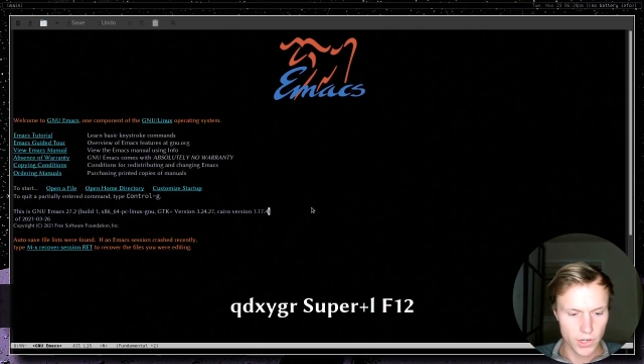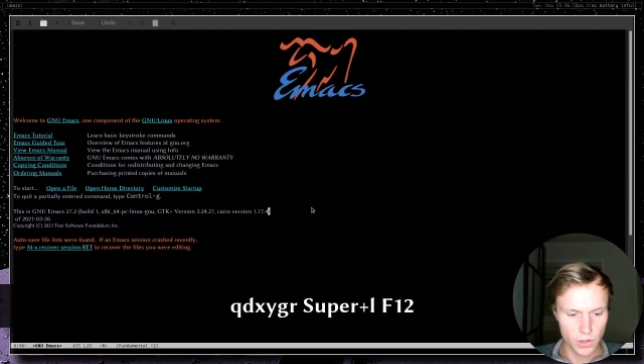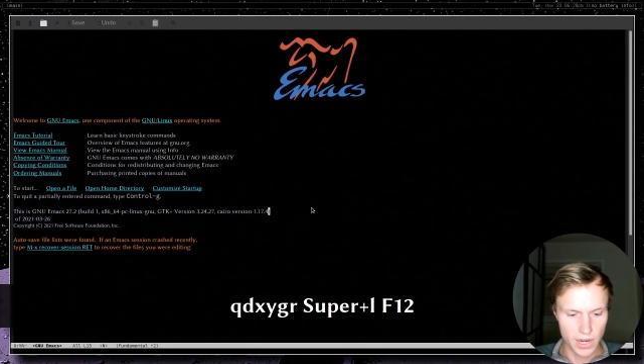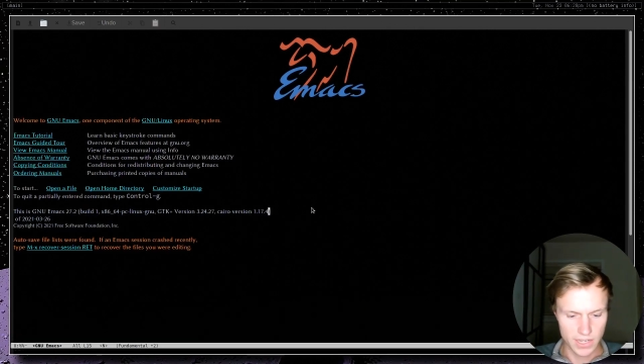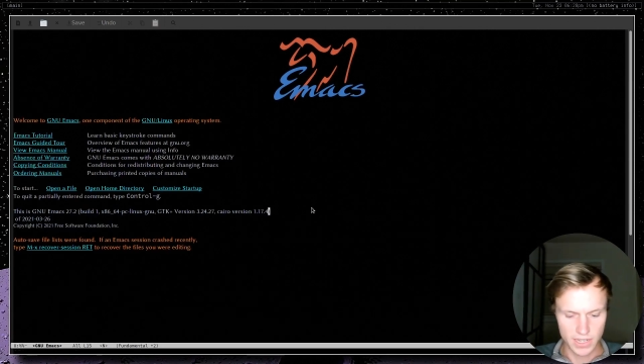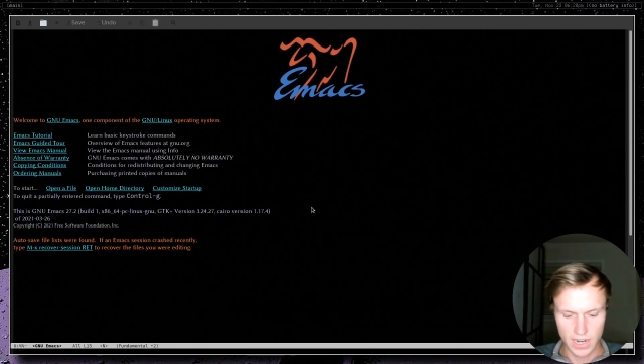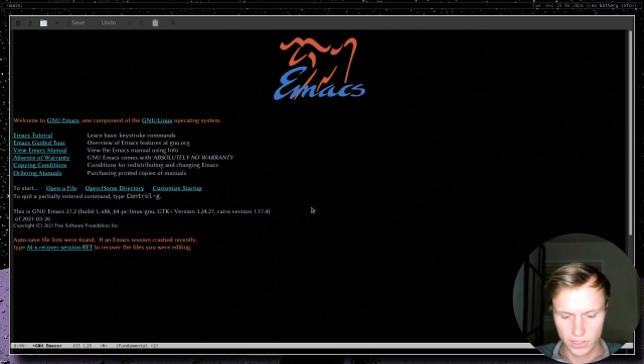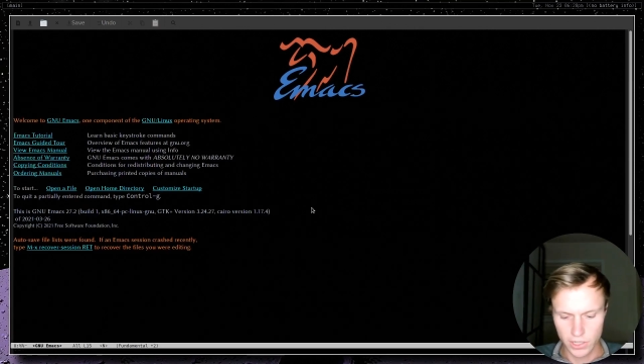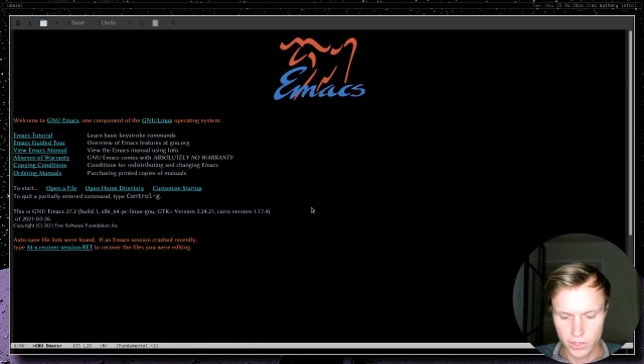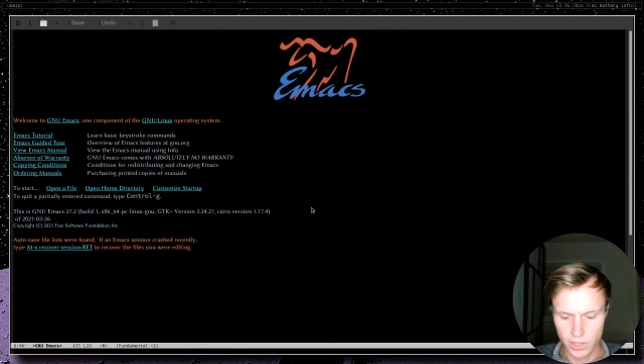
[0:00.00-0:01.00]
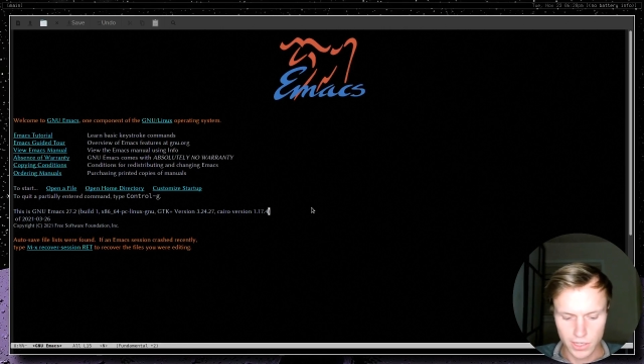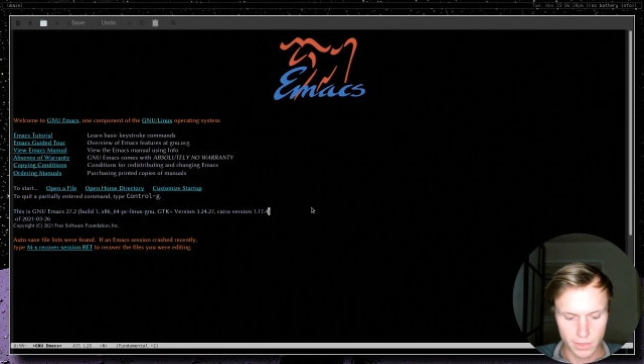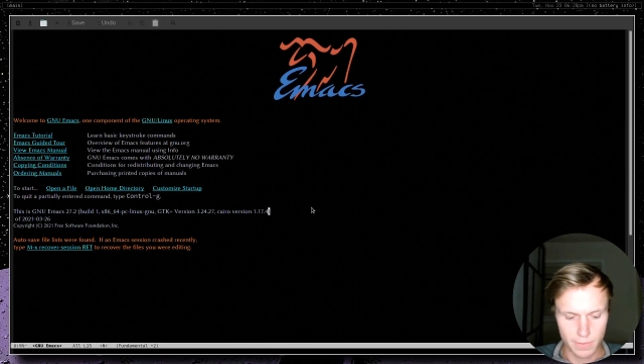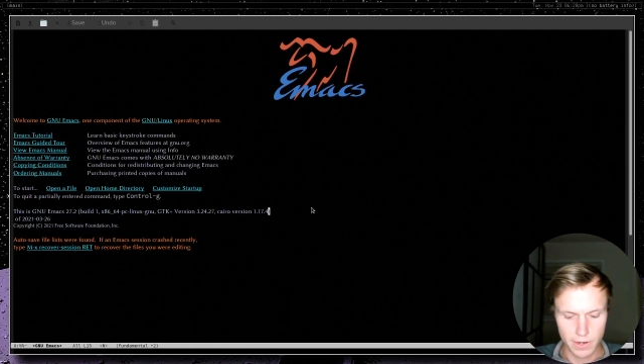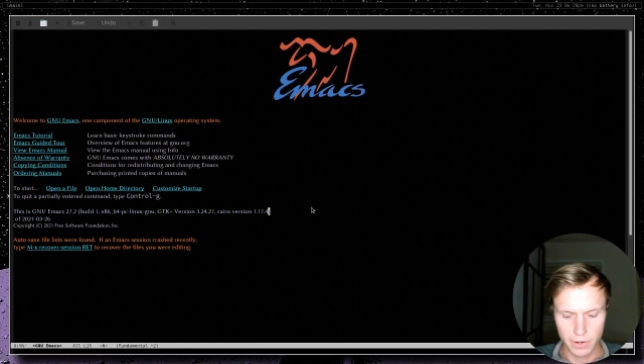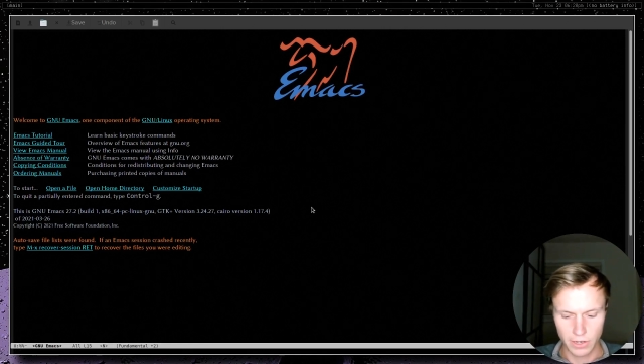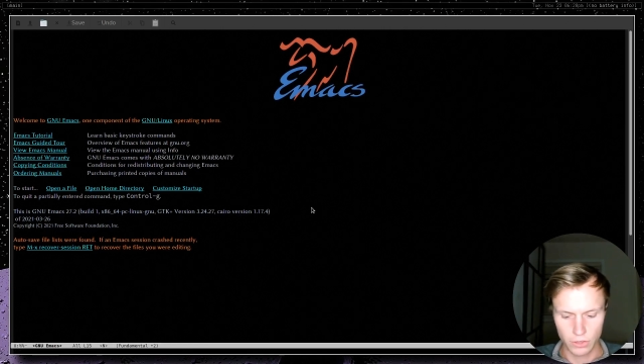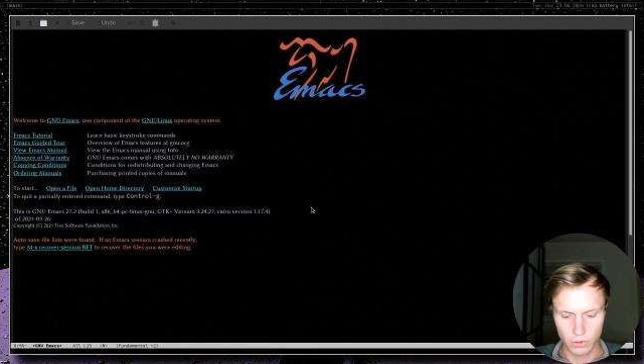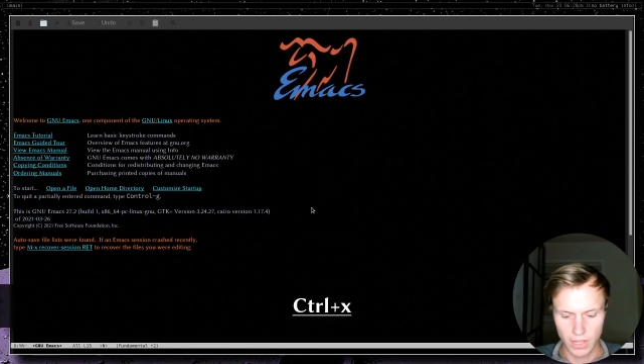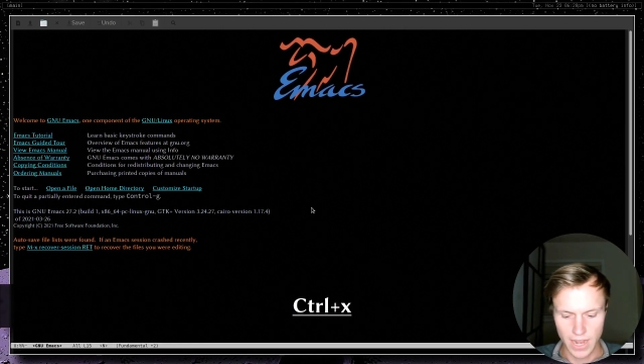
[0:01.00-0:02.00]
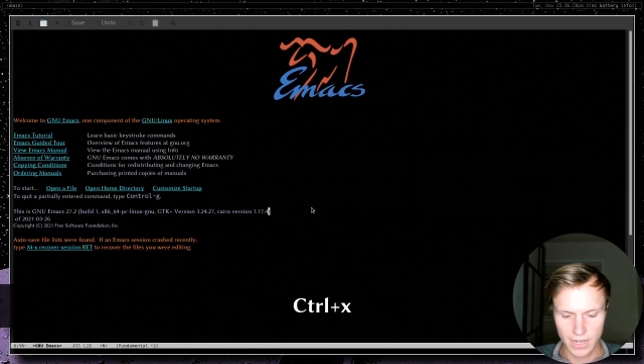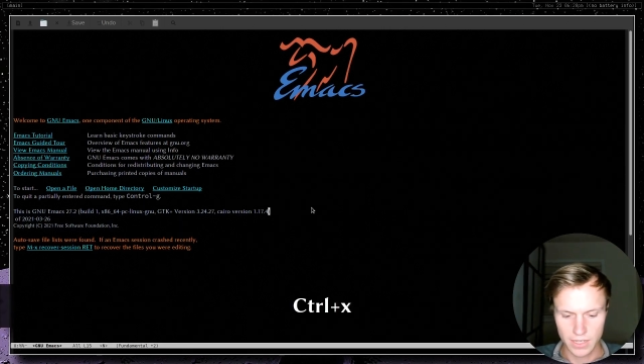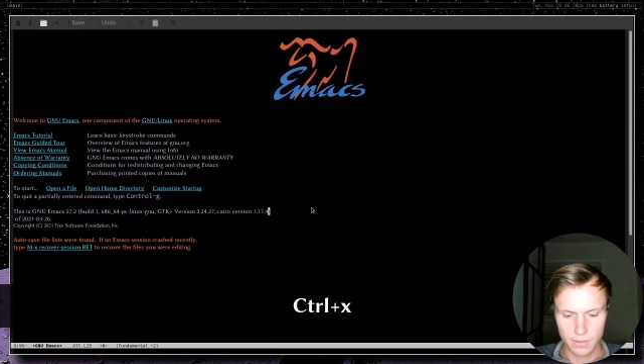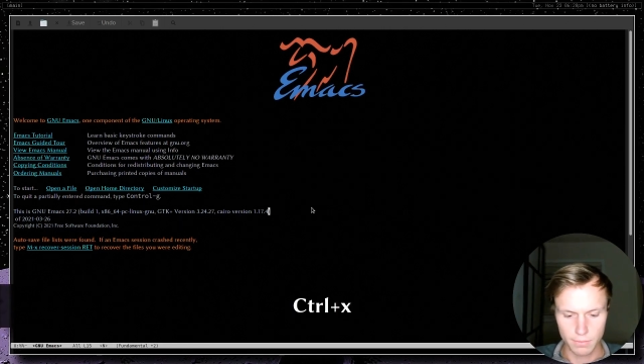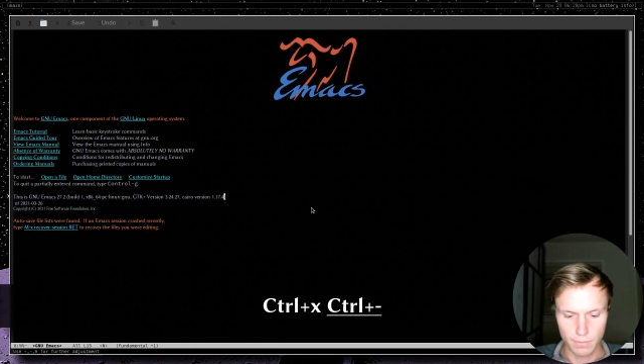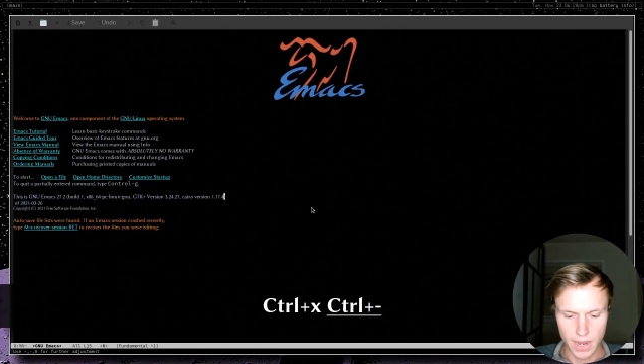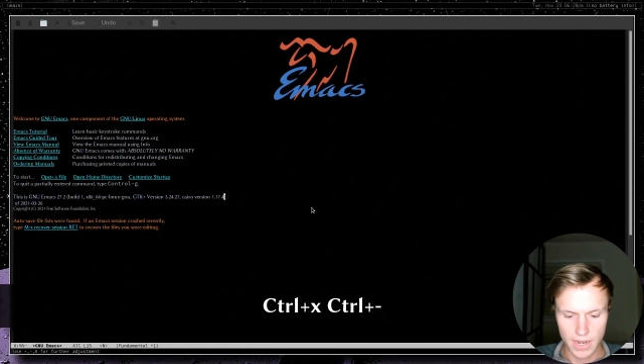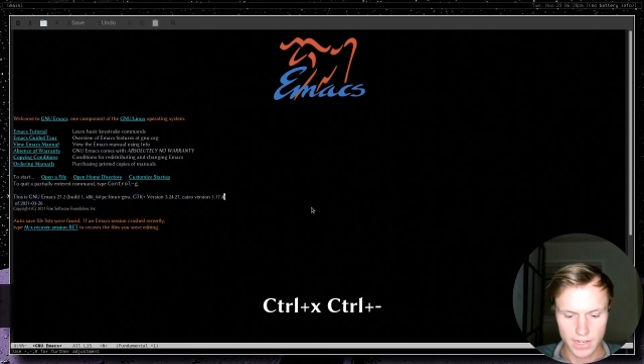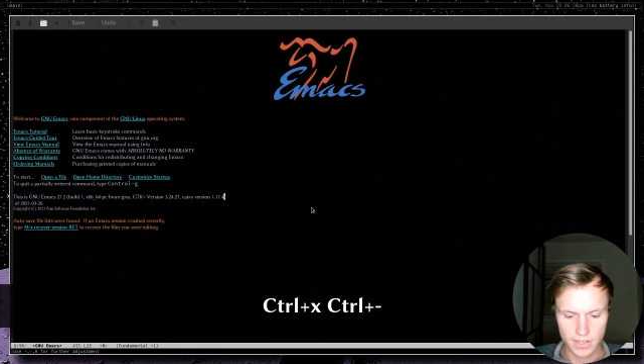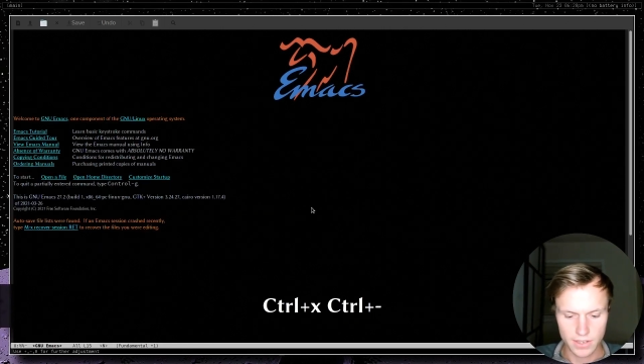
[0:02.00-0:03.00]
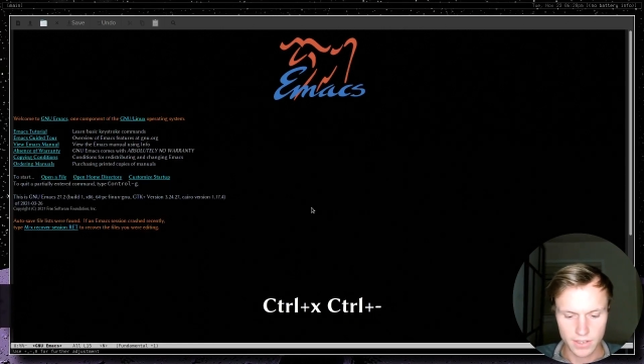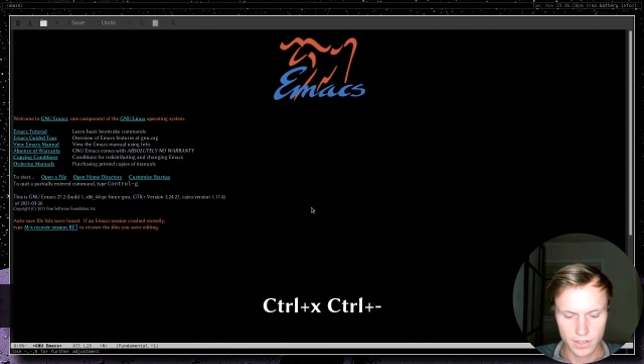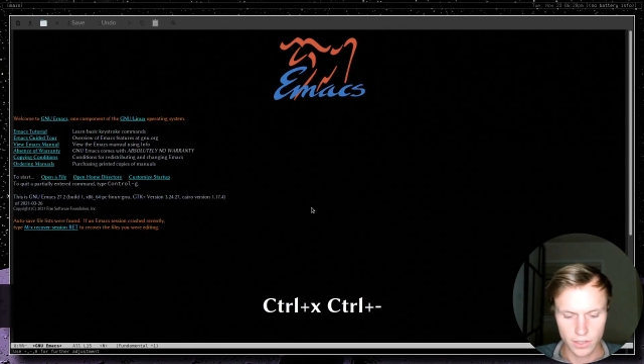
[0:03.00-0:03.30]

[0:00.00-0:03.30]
You guys can actually do this just by doing Control X minus,